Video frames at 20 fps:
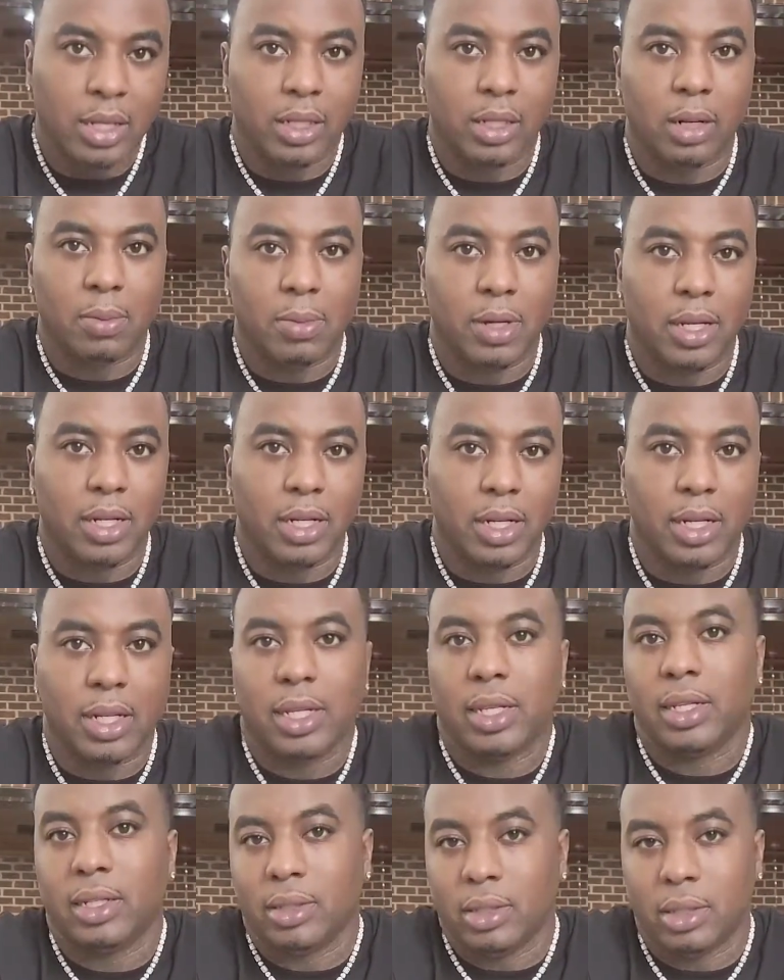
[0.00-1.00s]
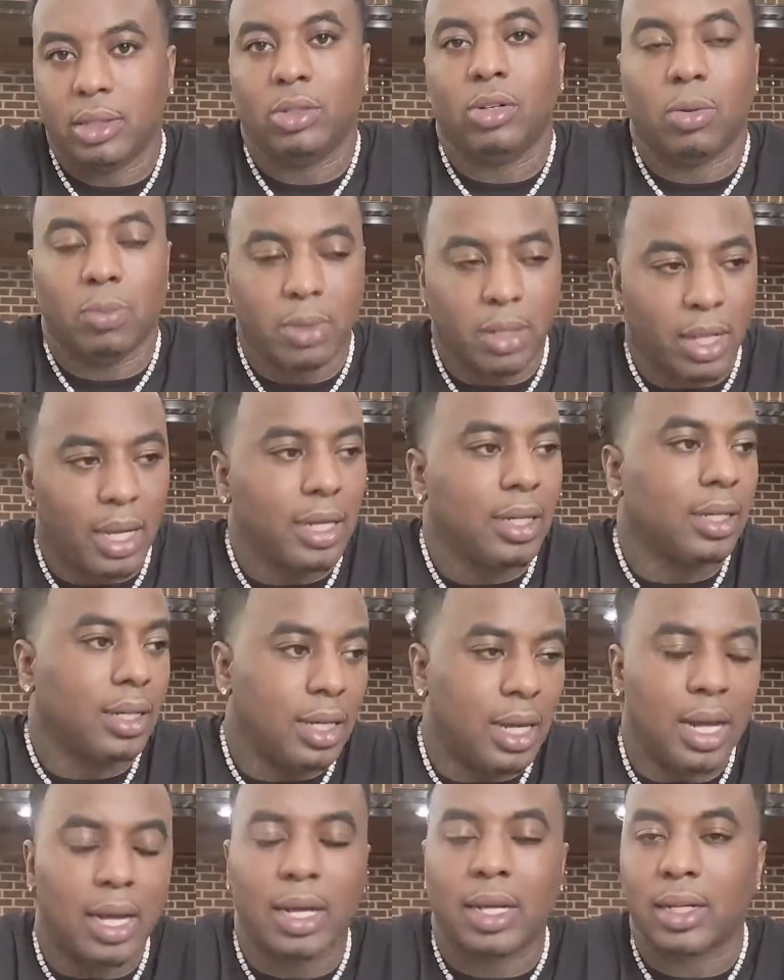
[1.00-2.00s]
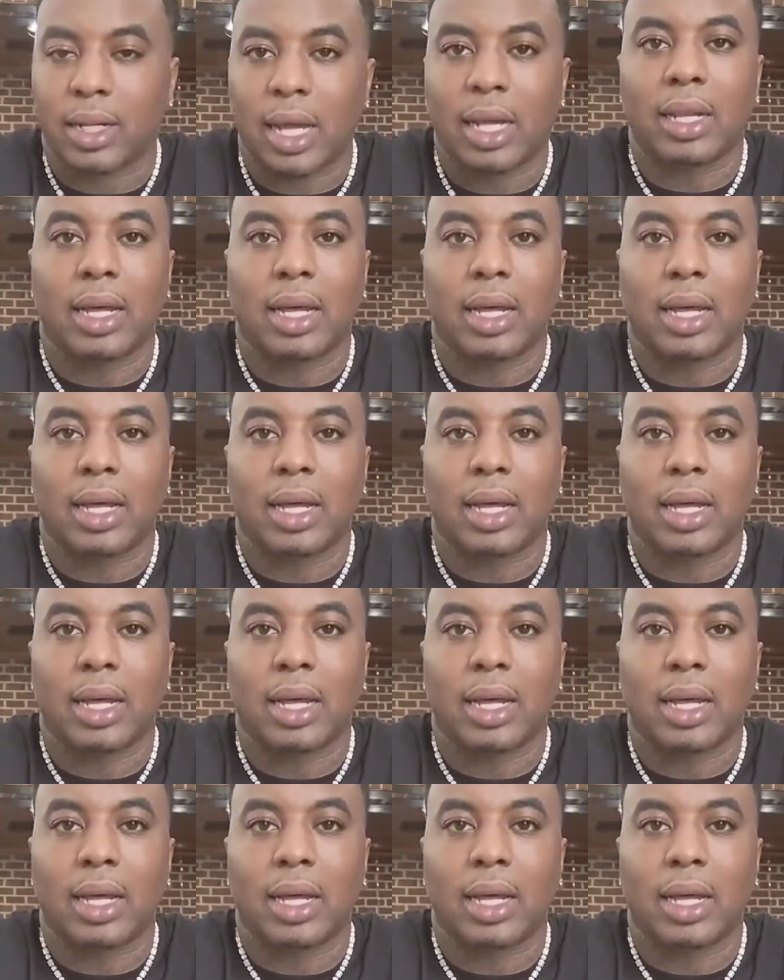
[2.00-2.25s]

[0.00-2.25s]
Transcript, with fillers: You know what I mean? And then you're gonna be like, I